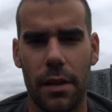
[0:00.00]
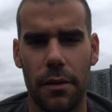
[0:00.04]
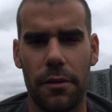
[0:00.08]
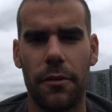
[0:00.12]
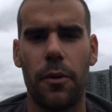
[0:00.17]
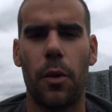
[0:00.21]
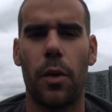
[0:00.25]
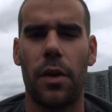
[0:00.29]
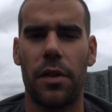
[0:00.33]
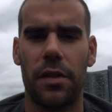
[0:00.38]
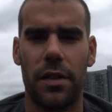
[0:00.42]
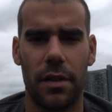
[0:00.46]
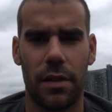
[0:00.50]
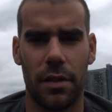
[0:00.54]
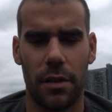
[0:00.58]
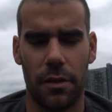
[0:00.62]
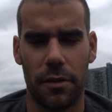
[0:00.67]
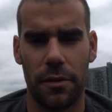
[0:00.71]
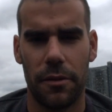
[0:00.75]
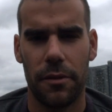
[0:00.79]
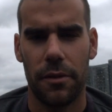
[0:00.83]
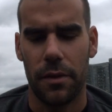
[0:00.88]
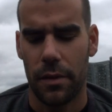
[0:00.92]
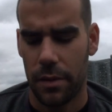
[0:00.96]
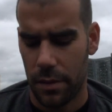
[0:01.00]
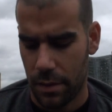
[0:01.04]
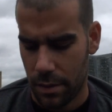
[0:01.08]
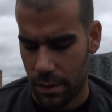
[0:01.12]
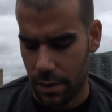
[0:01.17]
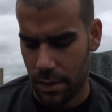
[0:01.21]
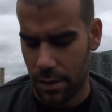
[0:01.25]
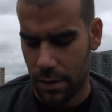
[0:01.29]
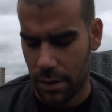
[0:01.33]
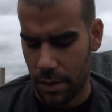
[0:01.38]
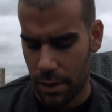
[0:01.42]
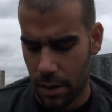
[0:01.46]
the forces of
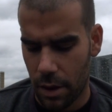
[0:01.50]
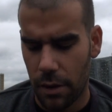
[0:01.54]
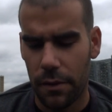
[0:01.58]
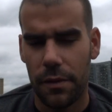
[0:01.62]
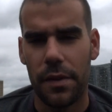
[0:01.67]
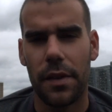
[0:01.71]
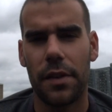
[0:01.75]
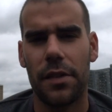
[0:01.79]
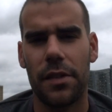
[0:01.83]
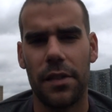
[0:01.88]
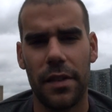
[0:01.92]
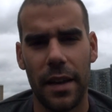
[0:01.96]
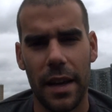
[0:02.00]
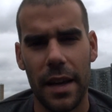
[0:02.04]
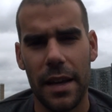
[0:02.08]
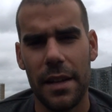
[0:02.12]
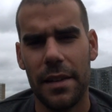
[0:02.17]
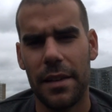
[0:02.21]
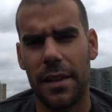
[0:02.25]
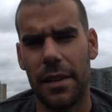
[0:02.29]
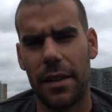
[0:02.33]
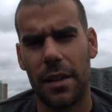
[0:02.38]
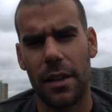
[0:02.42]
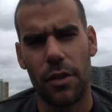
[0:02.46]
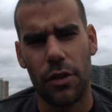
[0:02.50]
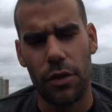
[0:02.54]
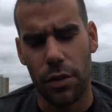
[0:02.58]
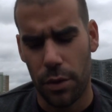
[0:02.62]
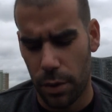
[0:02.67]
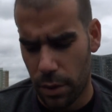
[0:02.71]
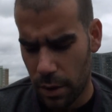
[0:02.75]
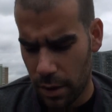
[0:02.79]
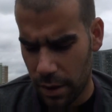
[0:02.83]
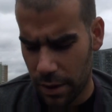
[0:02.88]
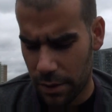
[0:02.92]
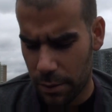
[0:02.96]
the state and
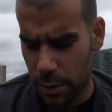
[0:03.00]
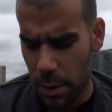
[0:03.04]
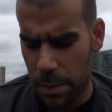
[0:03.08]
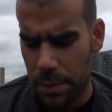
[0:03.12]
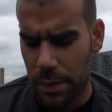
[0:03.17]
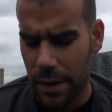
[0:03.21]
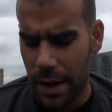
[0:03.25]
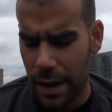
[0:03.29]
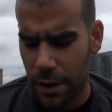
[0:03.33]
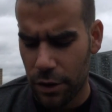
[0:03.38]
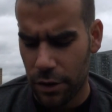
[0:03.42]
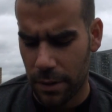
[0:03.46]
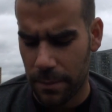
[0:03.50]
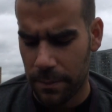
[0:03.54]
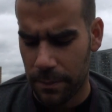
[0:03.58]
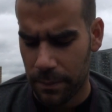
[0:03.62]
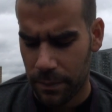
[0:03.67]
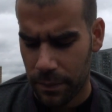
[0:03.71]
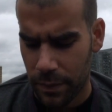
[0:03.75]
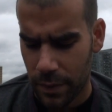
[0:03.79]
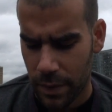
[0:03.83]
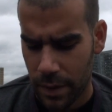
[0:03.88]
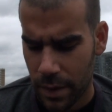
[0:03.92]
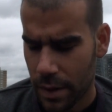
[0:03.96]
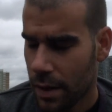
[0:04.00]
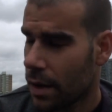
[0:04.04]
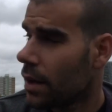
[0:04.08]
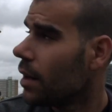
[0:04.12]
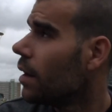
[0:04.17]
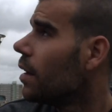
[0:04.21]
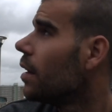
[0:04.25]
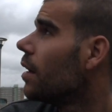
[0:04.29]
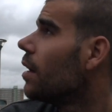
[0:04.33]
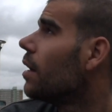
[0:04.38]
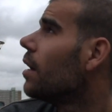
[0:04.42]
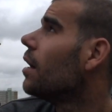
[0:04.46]
control and repression.
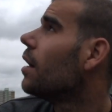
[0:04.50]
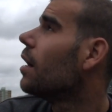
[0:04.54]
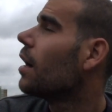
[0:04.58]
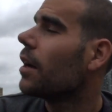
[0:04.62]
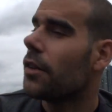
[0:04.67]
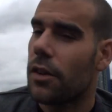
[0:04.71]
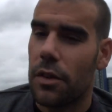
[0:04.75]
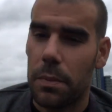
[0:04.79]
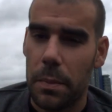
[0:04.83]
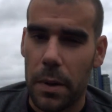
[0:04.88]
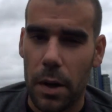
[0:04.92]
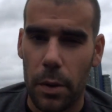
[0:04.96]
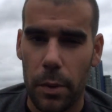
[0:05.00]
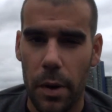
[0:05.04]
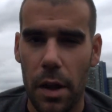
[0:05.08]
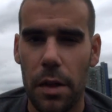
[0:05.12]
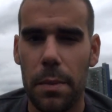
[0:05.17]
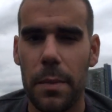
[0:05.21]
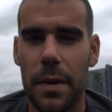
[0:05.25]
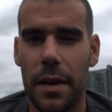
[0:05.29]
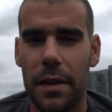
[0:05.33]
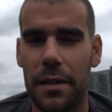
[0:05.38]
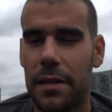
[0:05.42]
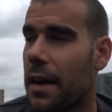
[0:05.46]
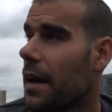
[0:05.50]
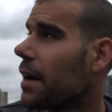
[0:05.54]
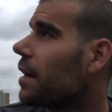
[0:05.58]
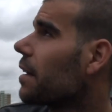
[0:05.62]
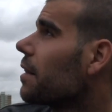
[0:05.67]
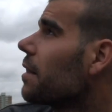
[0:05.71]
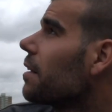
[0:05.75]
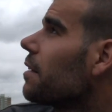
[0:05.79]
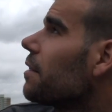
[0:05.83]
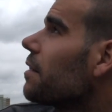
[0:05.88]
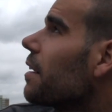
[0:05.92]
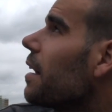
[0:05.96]
Just bear with me a
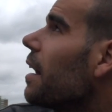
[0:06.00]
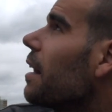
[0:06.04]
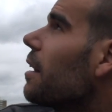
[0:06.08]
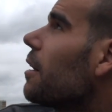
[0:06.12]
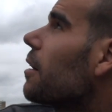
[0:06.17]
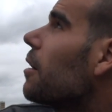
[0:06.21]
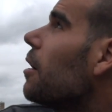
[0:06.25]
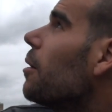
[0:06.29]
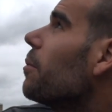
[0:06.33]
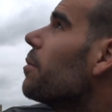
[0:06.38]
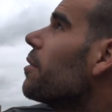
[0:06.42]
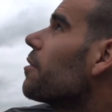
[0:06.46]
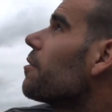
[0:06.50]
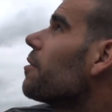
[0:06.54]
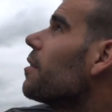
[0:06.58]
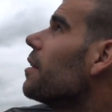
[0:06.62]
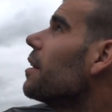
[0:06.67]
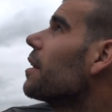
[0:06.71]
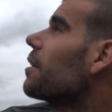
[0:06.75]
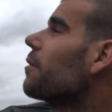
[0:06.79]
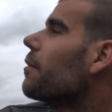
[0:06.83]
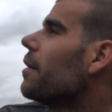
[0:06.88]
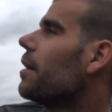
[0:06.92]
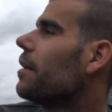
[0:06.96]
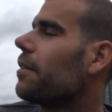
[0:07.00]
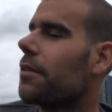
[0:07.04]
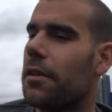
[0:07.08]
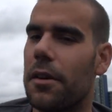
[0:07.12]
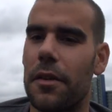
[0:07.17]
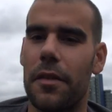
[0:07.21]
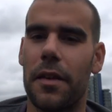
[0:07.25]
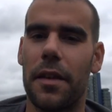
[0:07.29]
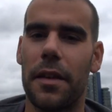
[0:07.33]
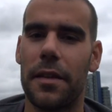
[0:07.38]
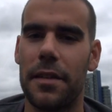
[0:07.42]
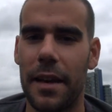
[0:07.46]
second, there's a helicopter flying right
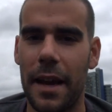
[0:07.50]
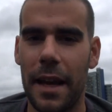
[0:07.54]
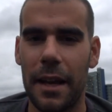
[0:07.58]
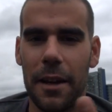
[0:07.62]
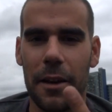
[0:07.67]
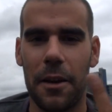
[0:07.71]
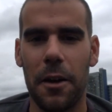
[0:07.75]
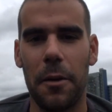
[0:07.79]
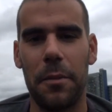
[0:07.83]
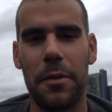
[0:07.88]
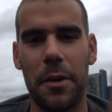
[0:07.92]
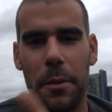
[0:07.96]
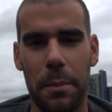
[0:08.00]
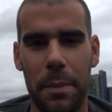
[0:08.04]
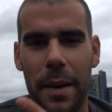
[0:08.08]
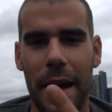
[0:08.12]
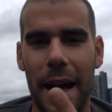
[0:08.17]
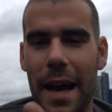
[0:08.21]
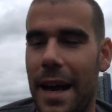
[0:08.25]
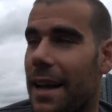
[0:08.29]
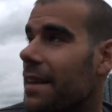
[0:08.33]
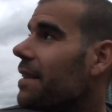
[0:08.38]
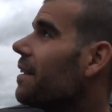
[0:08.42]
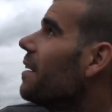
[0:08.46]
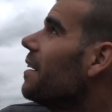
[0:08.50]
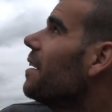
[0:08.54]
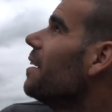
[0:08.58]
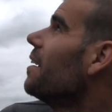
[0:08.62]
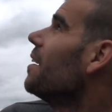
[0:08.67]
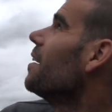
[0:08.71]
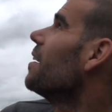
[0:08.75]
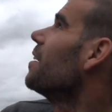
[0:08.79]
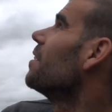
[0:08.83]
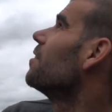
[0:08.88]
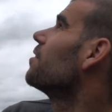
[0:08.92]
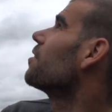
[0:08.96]
over. There's a helicopter pad
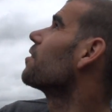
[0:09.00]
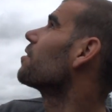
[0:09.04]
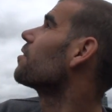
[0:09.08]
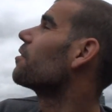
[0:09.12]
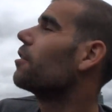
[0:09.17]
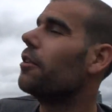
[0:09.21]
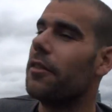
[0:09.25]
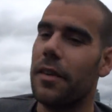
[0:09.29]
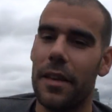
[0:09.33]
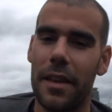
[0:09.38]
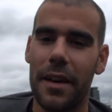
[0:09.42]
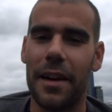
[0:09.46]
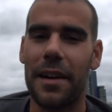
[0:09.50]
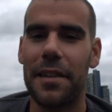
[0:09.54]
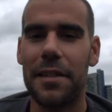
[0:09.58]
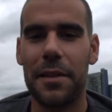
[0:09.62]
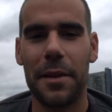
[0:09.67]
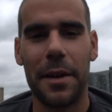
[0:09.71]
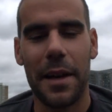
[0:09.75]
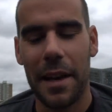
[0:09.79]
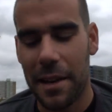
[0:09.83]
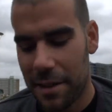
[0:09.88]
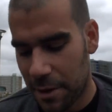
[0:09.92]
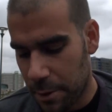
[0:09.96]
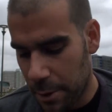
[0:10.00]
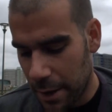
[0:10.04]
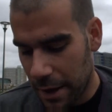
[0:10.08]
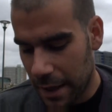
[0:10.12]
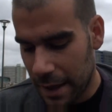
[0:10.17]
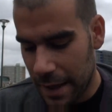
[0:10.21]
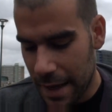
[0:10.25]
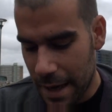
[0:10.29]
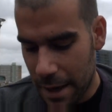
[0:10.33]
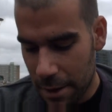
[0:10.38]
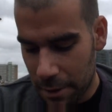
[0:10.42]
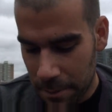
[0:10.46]
just over there, so it gets quite
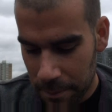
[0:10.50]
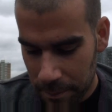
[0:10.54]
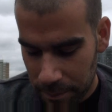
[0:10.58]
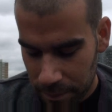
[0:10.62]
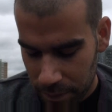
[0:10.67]
loud.